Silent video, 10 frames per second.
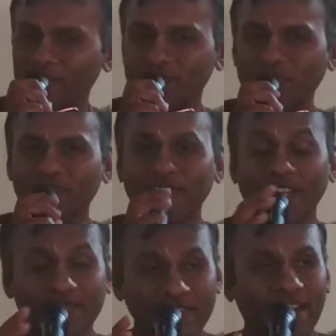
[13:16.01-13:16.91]
So
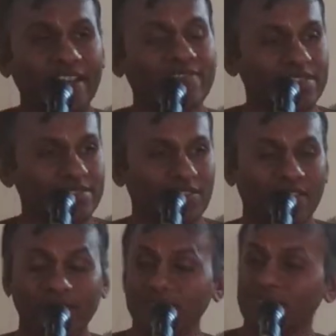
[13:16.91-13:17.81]
that's why the grandfathers are
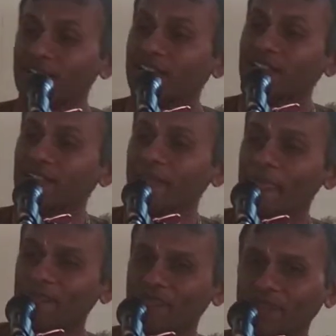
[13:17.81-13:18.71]
always very
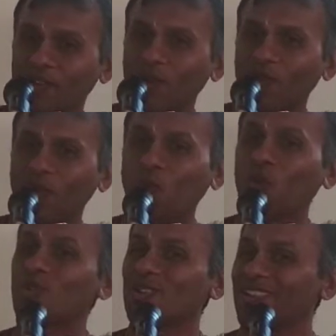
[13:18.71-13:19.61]

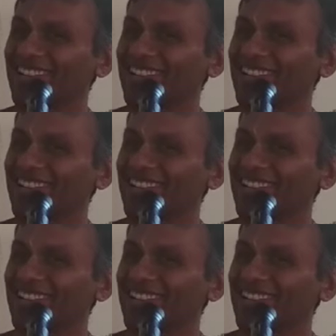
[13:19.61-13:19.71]
cool